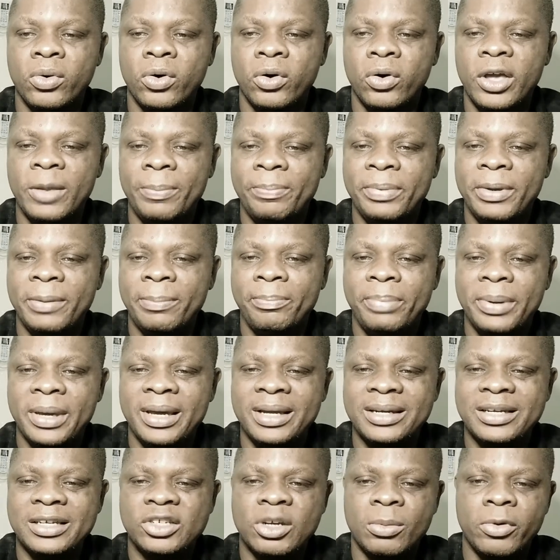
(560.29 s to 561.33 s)
OAP
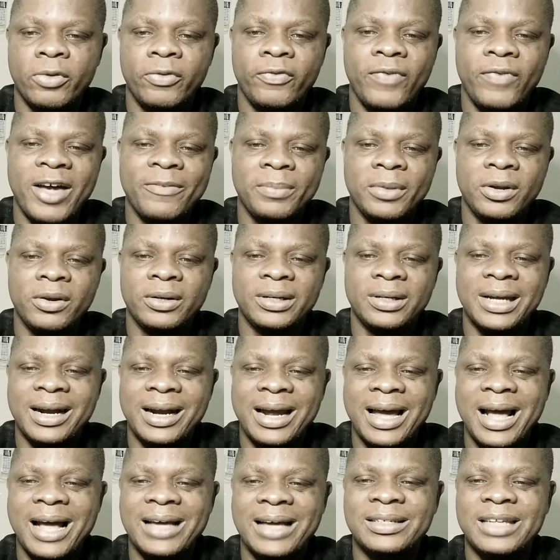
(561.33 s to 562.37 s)
paid the sum of 5 million naira